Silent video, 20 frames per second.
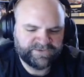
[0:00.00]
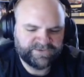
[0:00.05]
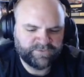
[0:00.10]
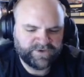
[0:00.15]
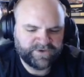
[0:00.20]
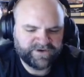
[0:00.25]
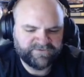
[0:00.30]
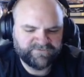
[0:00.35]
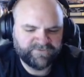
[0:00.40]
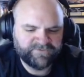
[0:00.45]

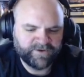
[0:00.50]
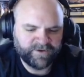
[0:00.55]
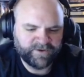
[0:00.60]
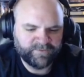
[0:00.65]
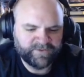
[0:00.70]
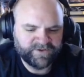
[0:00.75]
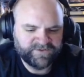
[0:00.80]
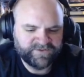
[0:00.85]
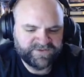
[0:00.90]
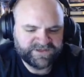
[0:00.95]
went
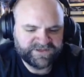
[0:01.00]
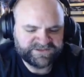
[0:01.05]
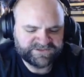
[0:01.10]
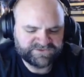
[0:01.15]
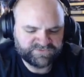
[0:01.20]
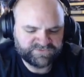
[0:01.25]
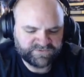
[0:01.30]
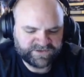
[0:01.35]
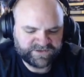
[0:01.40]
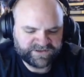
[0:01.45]
from, this
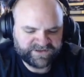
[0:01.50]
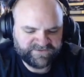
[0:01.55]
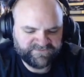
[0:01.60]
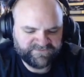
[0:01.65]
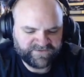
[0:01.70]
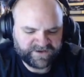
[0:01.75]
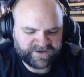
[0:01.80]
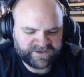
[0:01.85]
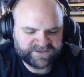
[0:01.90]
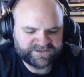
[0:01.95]
is really
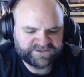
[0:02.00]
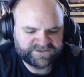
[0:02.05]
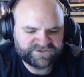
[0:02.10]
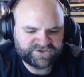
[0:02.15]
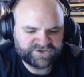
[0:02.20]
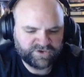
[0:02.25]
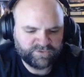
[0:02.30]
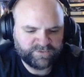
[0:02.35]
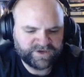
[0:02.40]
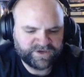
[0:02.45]
fun,
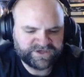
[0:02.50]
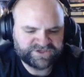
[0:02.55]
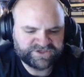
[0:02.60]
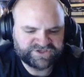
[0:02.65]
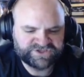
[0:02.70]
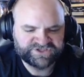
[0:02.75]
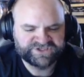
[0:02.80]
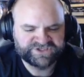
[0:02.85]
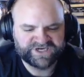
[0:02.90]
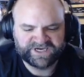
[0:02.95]
so much
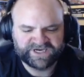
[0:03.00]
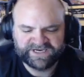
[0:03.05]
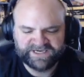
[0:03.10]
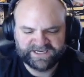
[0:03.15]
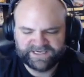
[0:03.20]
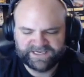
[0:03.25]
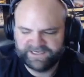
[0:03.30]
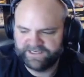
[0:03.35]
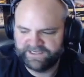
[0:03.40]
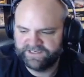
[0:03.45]

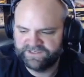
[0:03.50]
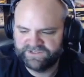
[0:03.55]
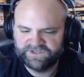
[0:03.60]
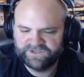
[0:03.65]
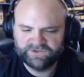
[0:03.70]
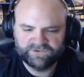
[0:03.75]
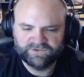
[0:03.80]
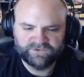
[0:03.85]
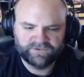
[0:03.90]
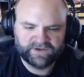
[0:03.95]
shiny,
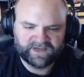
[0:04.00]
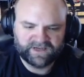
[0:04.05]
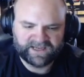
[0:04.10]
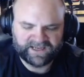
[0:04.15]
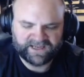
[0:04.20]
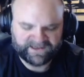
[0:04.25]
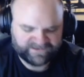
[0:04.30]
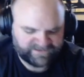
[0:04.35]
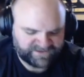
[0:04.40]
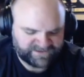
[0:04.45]
to
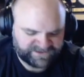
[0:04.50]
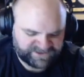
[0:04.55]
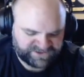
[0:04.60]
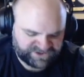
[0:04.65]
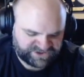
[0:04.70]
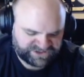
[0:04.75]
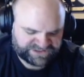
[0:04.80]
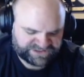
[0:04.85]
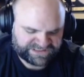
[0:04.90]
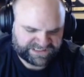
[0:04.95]
I
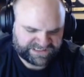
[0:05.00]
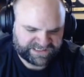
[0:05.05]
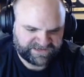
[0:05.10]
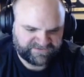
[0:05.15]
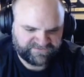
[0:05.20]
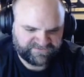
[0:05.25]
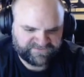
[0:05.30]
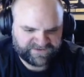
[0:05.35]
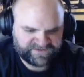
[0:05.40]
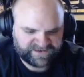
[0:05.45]
legit
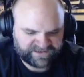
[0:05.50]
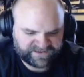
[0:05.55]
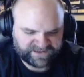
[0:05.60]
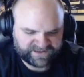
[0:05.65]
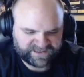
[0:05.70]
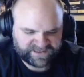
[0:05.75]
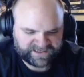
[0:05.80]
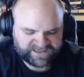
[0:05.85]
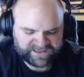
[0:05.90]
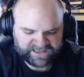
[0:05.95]
feel
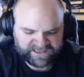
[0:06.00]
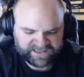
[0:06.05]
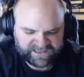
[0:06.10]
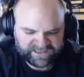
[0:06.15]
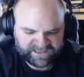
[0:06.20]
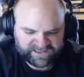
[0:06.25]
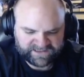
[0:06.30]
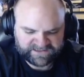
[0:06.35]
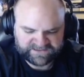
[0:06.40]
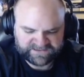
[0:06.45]
like it
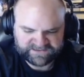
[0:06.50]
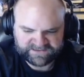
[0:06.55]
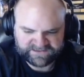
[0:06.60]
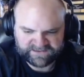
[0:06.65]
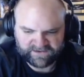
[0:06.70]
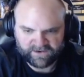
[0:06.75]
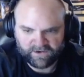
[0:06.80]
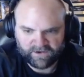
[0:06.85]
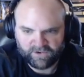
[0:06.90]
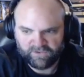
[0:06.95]
is
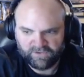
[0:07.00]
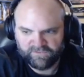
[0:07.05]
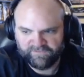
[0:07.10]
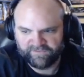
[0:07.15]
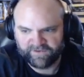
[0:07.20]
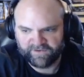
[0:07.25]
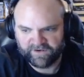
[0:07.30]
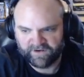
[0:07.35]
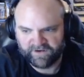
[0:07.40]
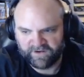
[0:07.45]

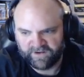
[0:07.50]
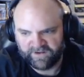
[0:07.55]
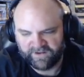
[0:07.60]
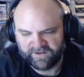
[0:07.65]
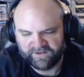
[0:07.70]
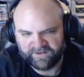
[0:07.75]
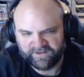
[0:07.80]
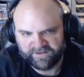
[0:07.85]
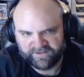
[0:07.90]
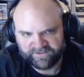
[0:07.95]

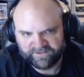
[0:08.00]
overall.